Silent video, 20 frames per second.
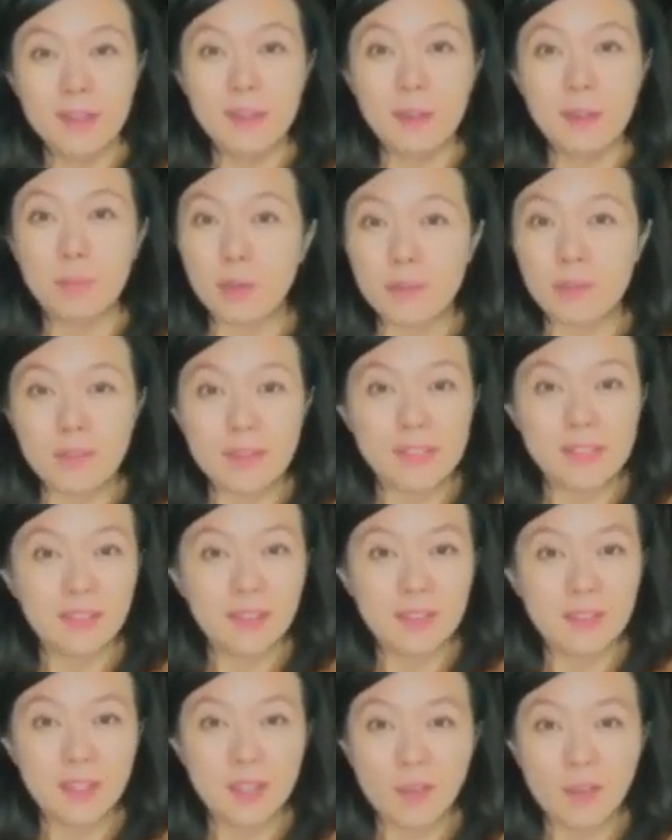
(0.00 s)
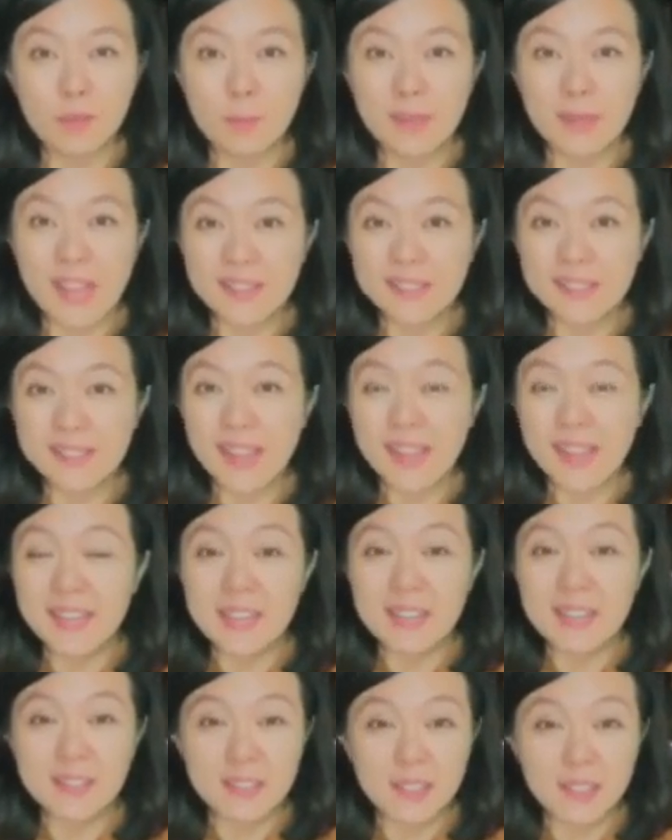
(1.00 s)
Now, previously, the government had said
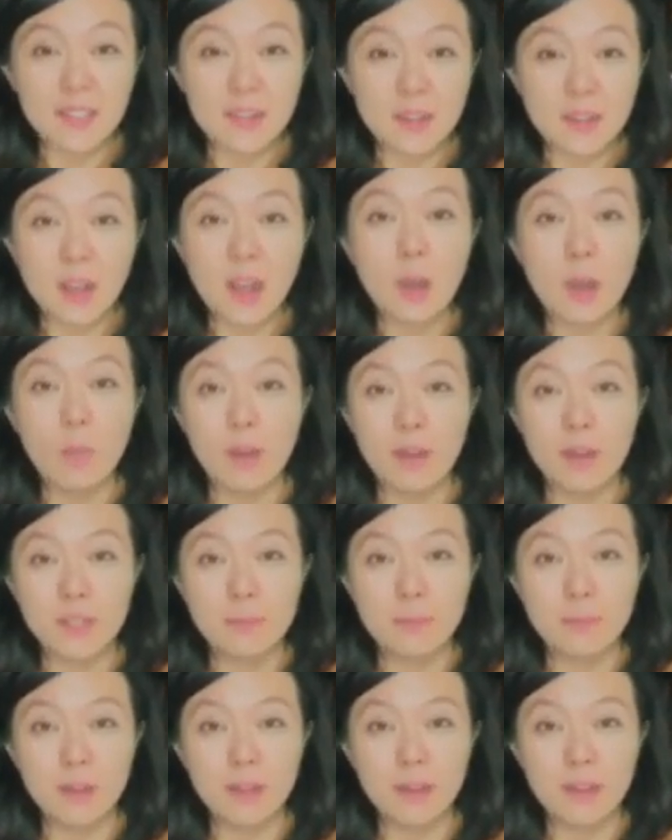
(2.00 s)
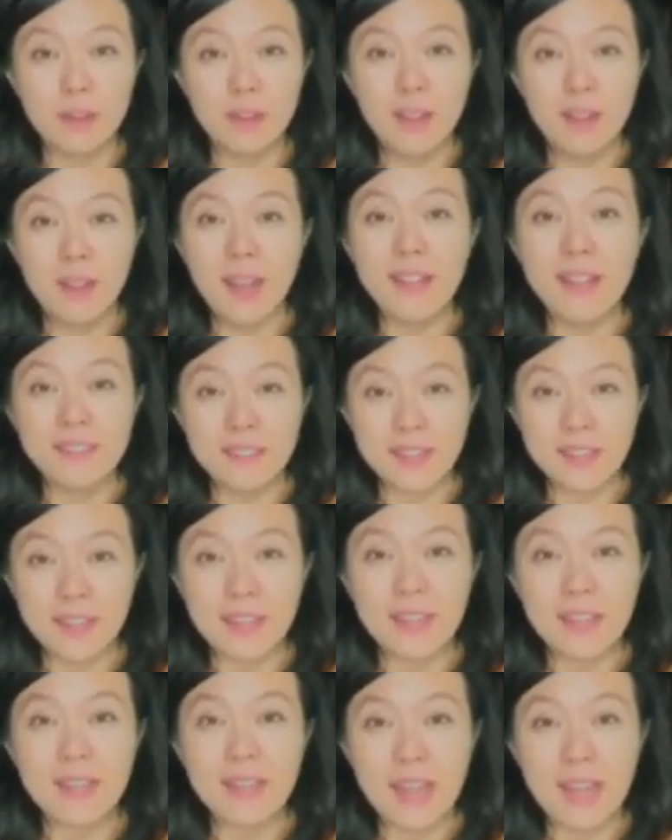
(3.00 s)
it did not want to put a
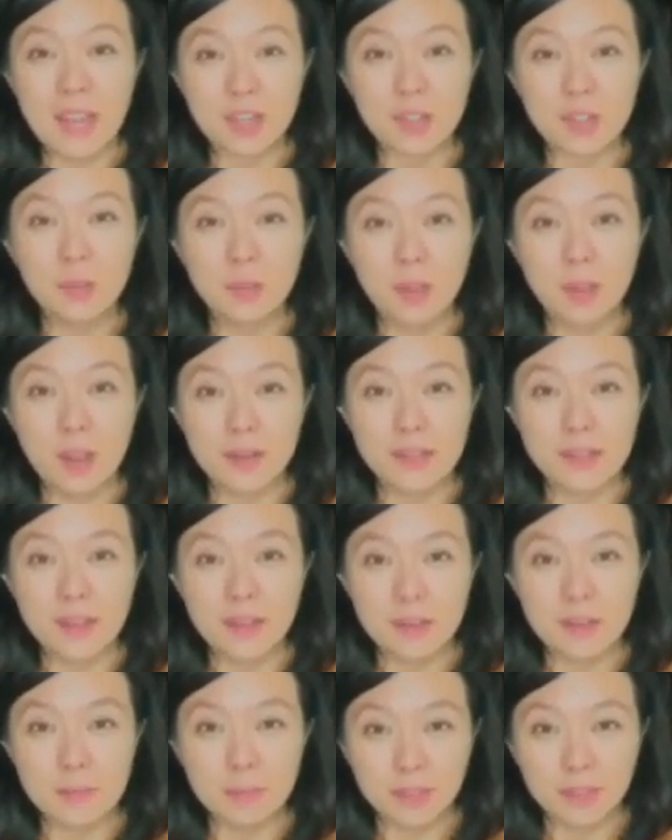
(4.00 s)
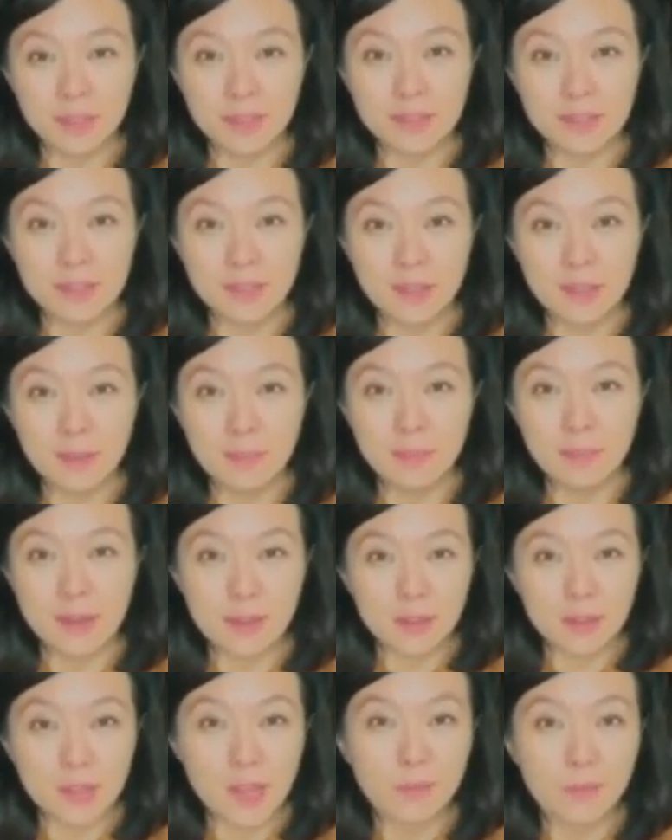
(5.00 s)
second national lockdown in place. But
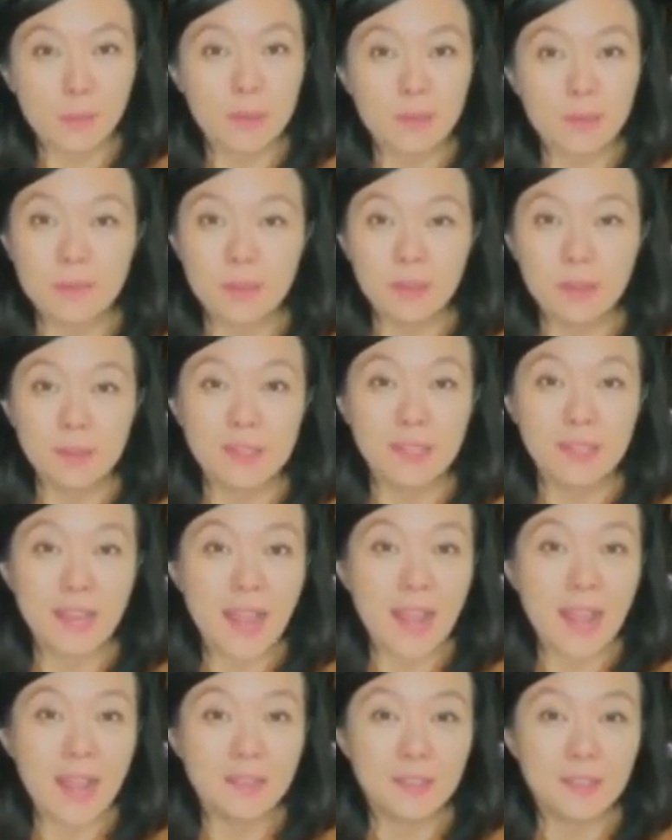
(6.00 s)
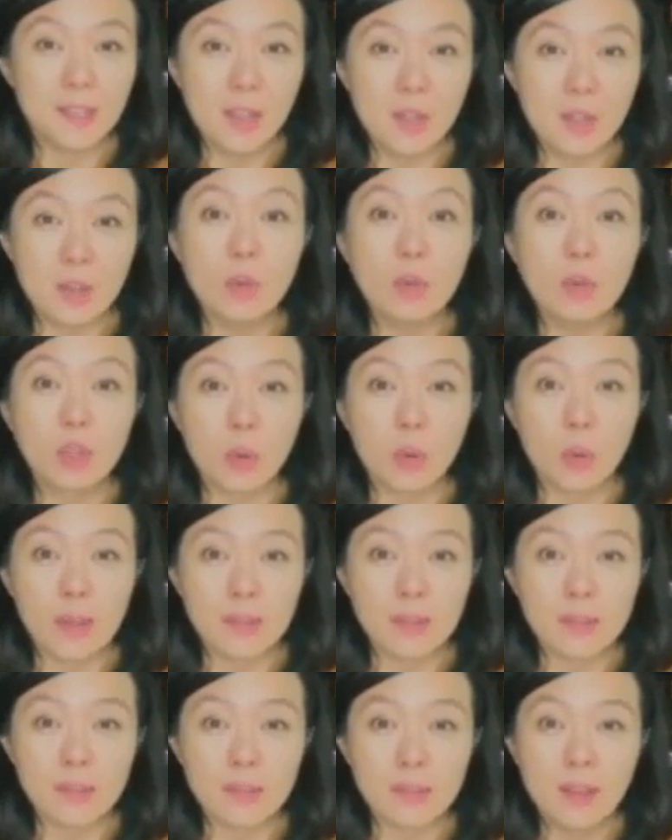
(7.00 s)
now the government feels it has no
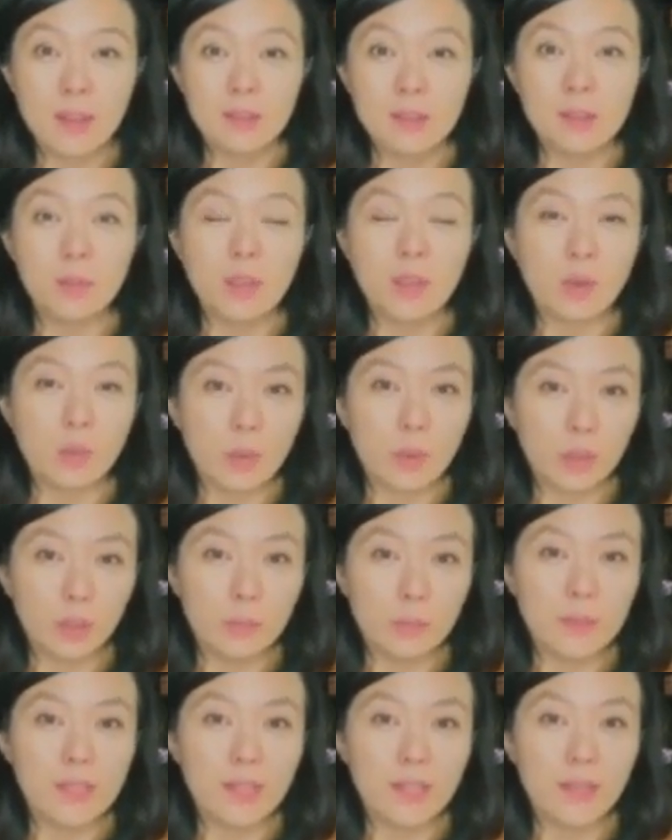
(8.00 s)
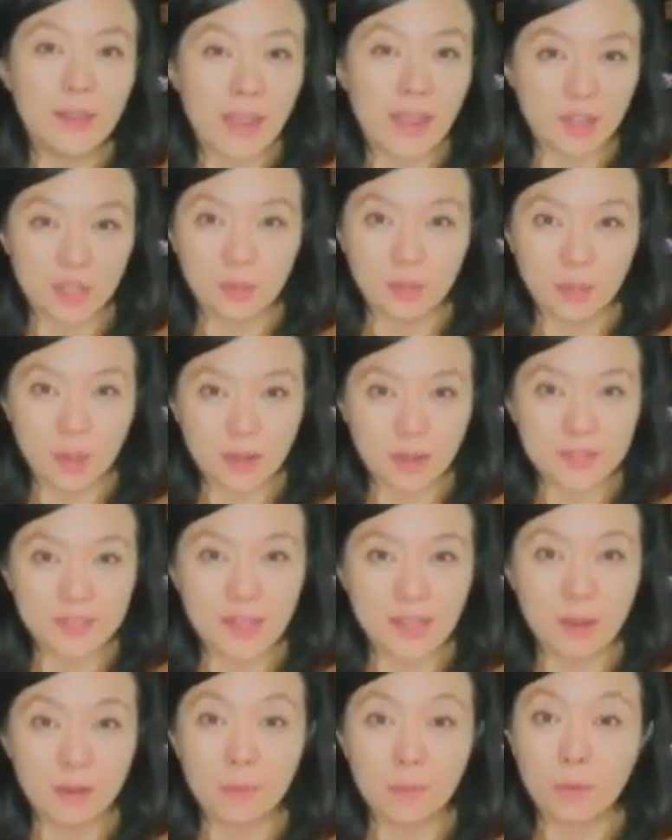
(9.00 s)
choice. So there will be a national
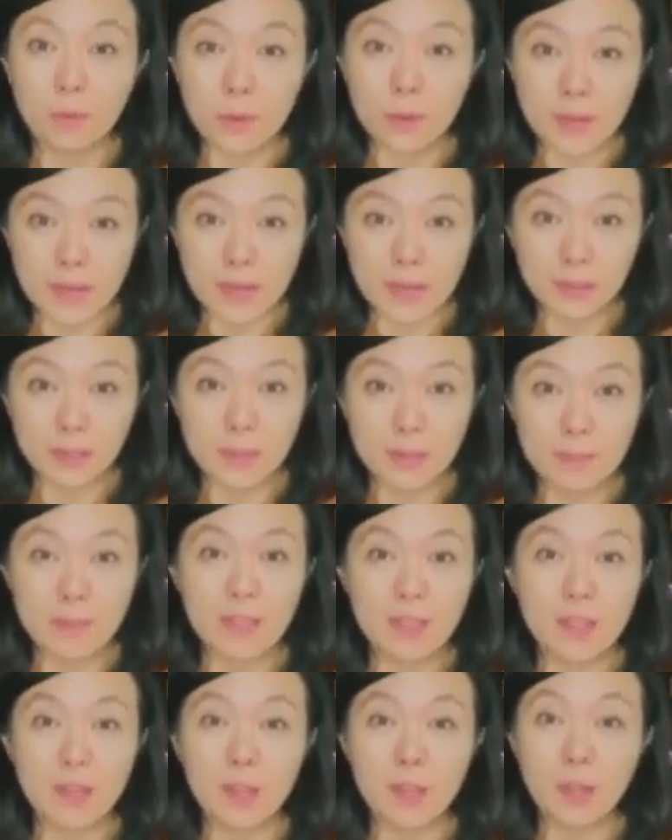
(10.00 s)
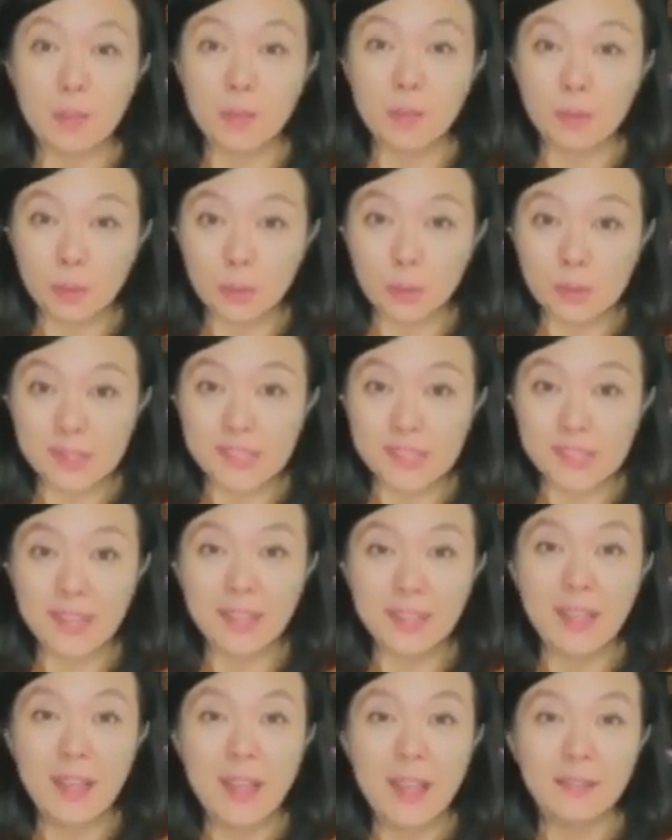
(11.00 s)
lockdown for England beginning on
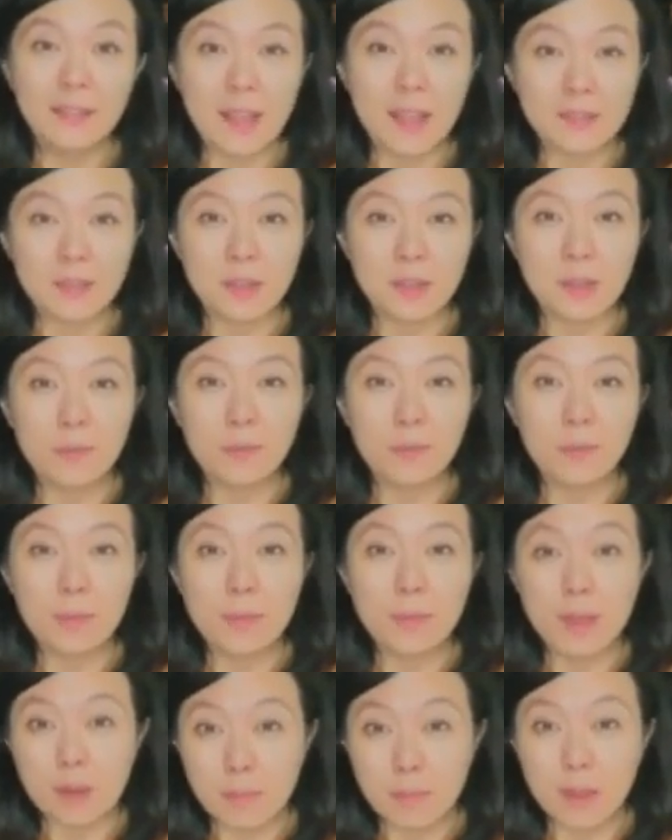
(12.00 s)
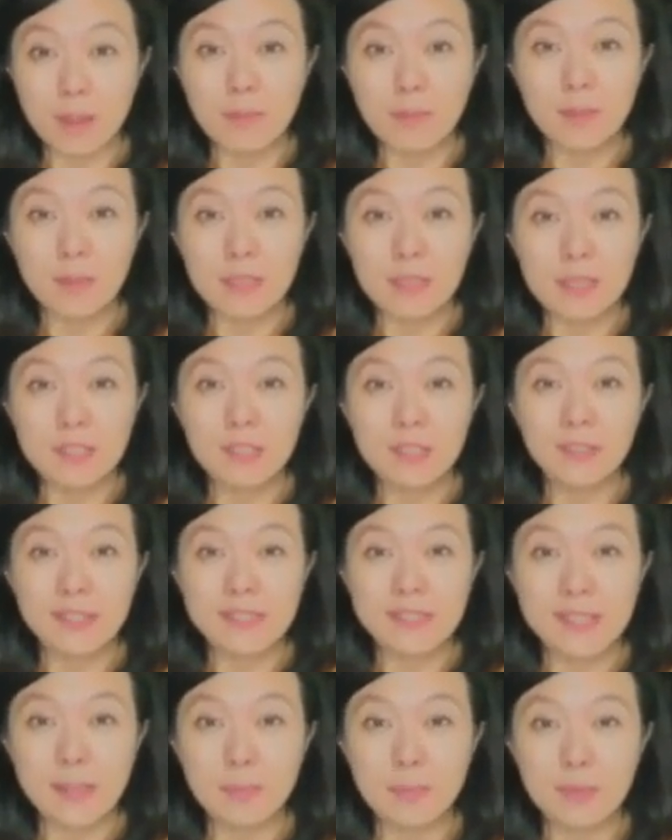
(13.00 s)
Thursday, lasting for about a month until
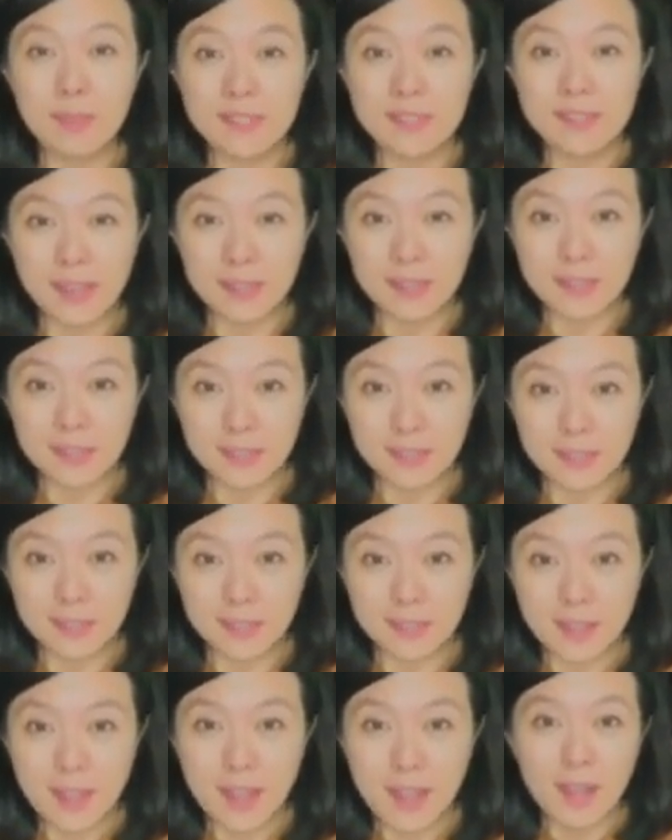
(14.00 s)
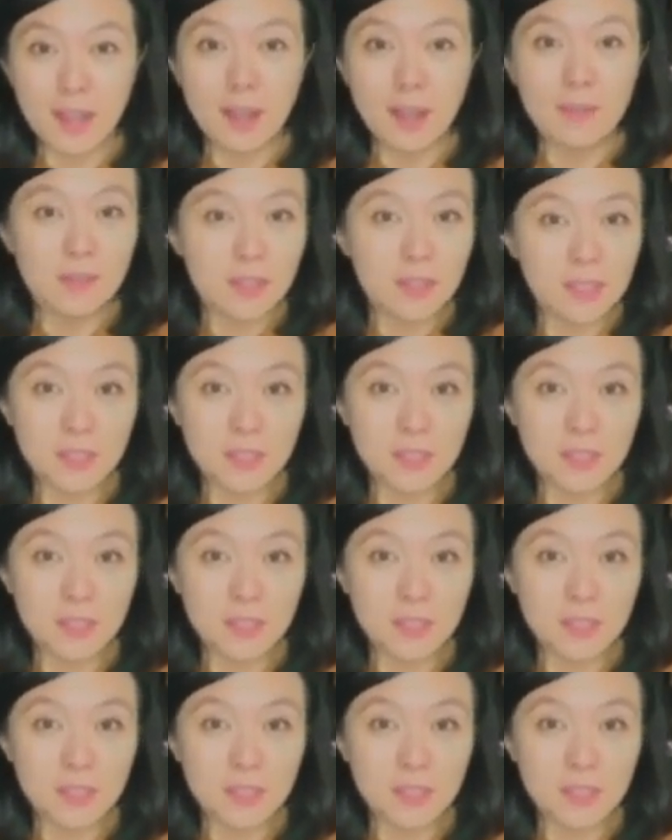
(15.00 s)
December the 2nd. This